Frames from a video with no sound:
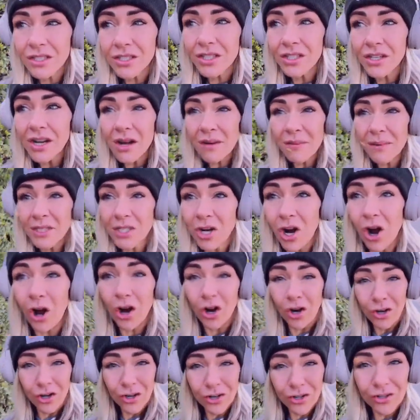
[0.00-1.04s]
Do you know how much
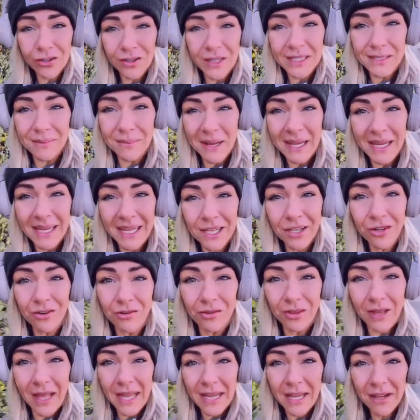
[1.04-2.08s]
harder that's making
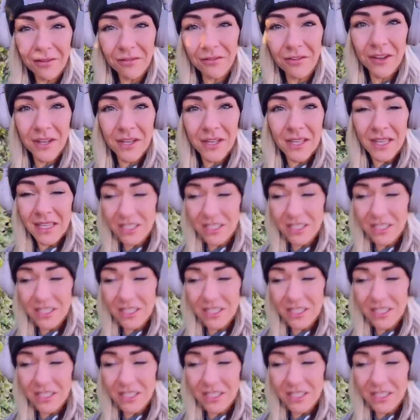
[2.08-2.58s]
your life?